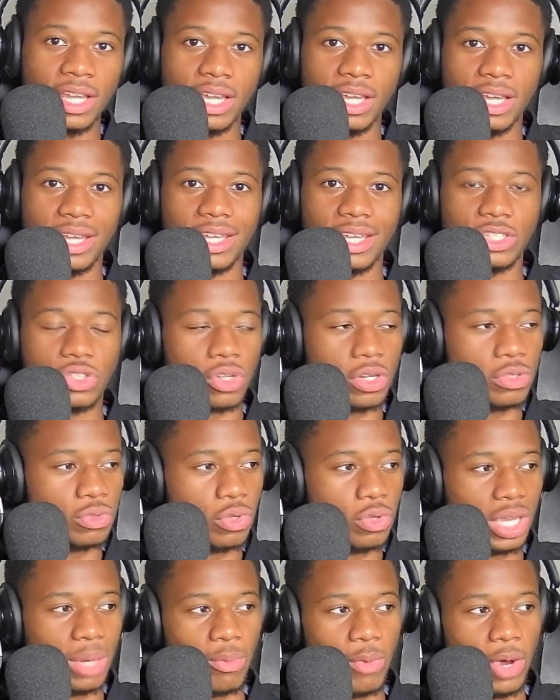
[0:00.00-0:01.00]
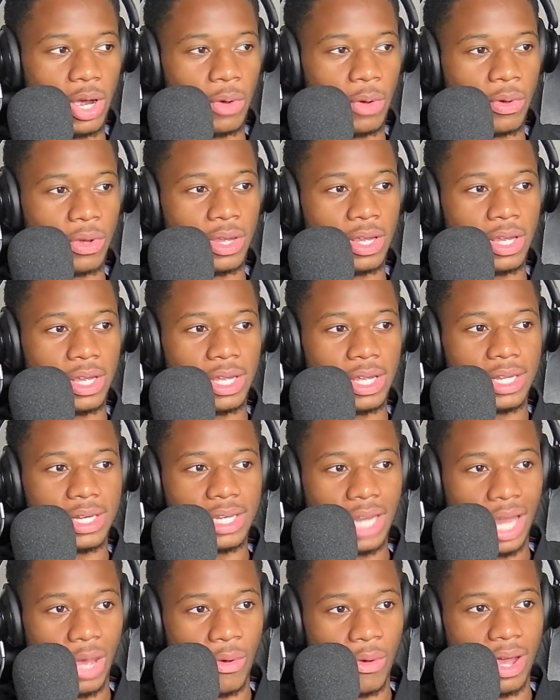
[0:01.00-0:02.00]
is going to do him well.
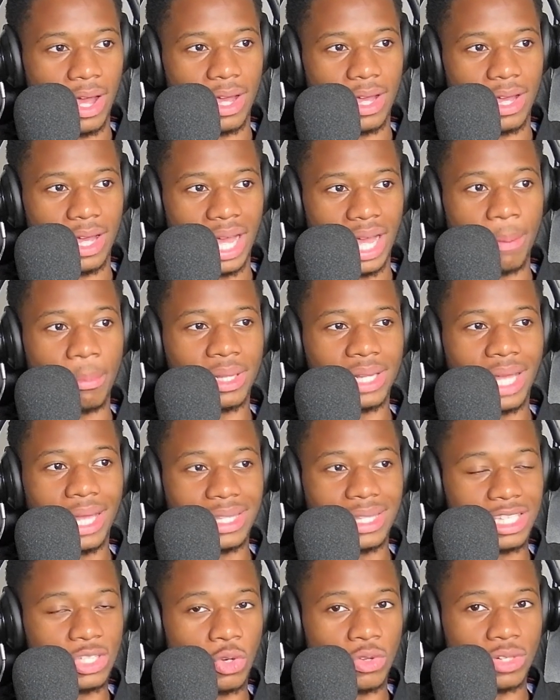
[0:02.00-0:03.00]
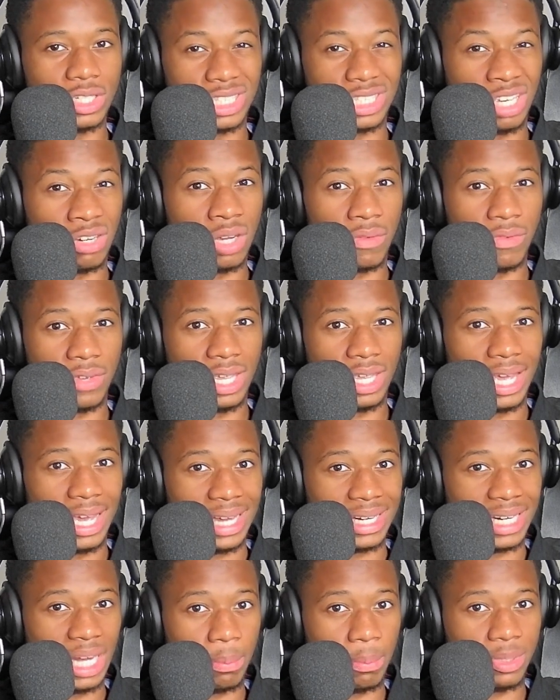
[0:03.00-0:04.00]
Now, I'm glad he's going to stay another year
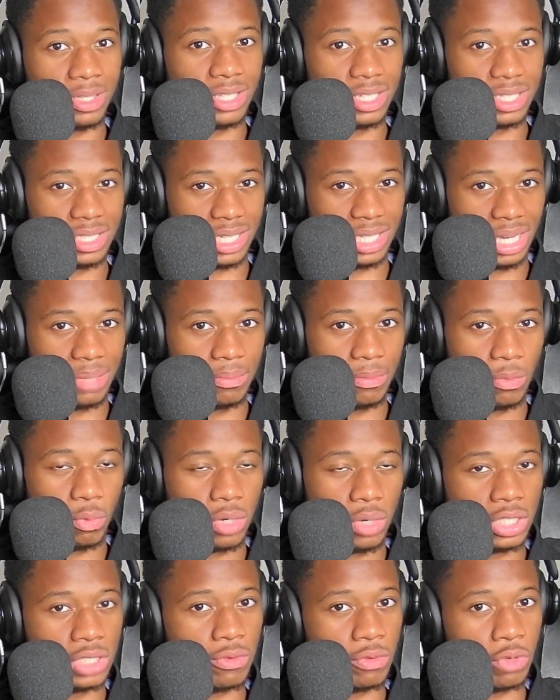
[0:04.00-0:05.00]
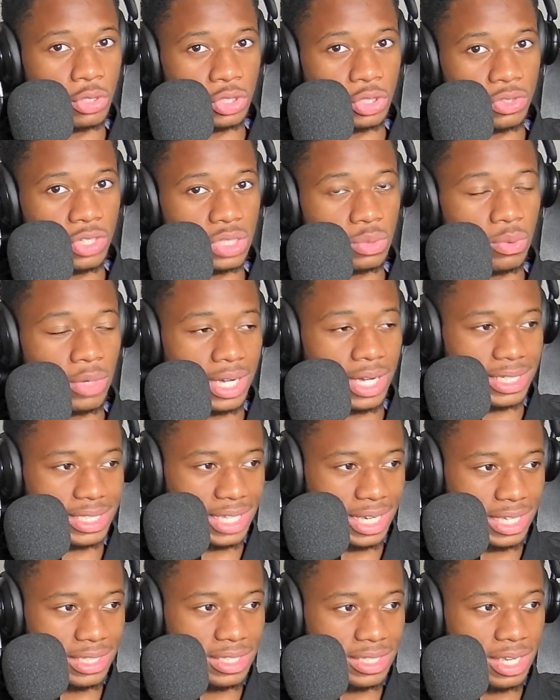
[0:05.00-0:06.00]
at Napoli this time, which kind of contradicts what I
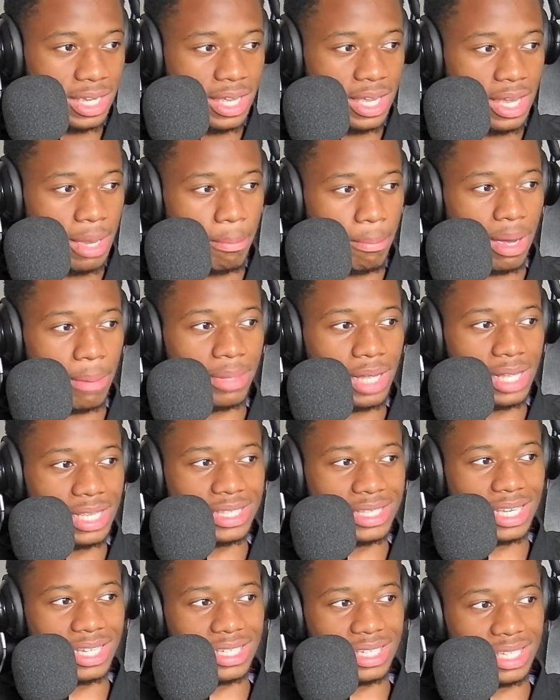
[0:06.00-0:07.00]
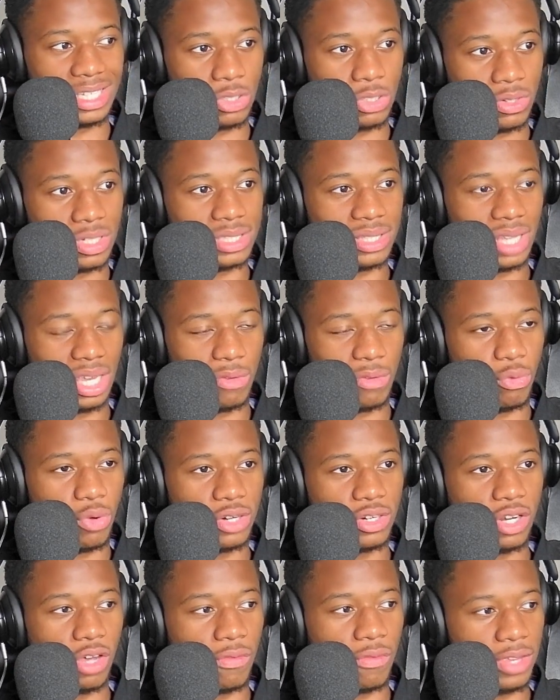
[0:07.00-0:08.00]
said, but I'm glad he's going to stay for
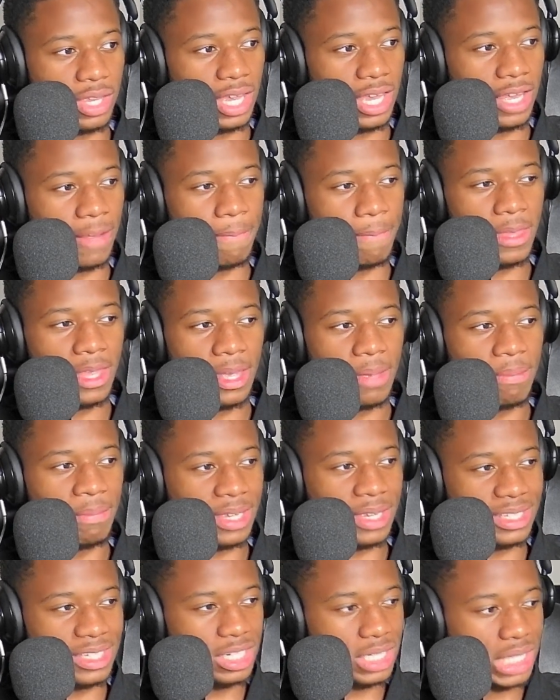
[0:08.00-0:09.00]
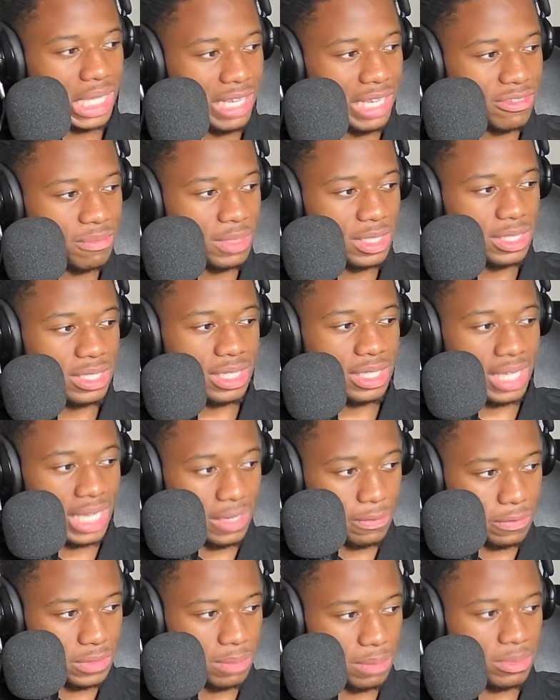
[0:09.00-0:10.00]
another year, because it just gives
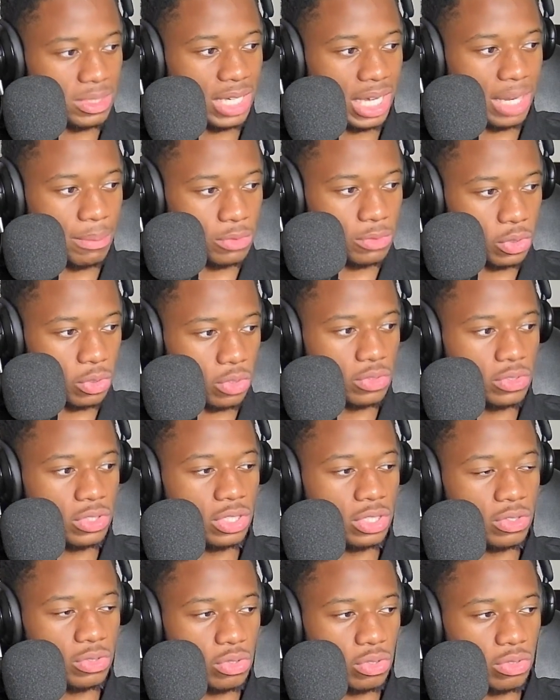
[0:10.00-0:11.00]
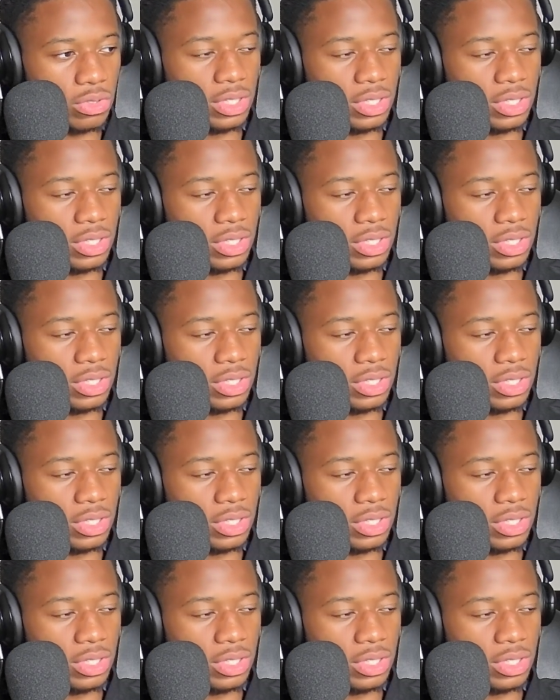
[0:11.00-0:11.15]
him time to continue to